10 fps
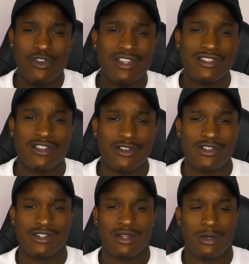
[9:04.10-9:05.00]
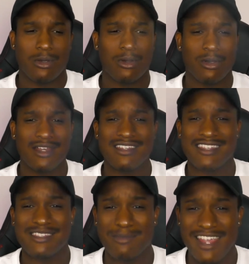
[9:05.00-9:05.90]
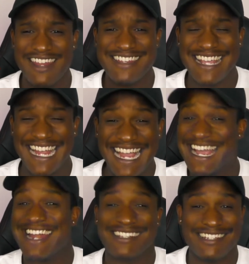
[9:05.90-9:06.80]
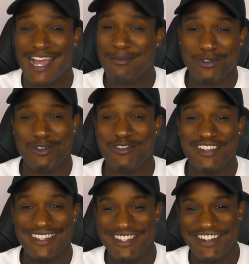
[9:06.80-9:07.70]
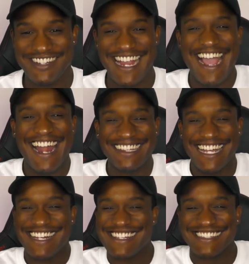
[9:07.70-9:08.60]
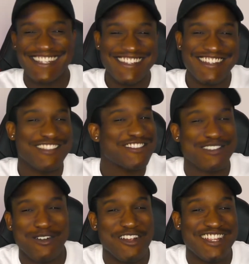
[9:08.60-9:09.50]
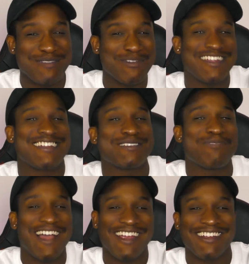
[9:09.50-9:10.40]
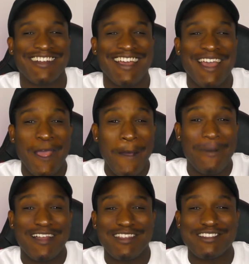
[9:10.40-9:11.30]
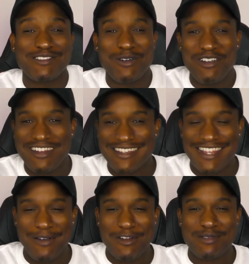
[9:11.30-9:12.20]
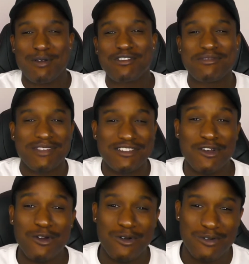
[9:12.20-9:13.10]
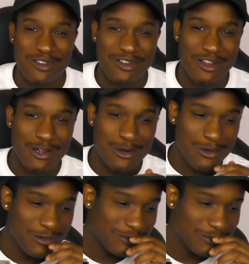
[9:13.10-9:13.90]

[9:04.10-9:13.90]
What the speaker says: research into these men, it's like, I gotta stop doing research. I gotta, like, just listen to the stories and be inspired by the stories that we're supposed to be told, you know?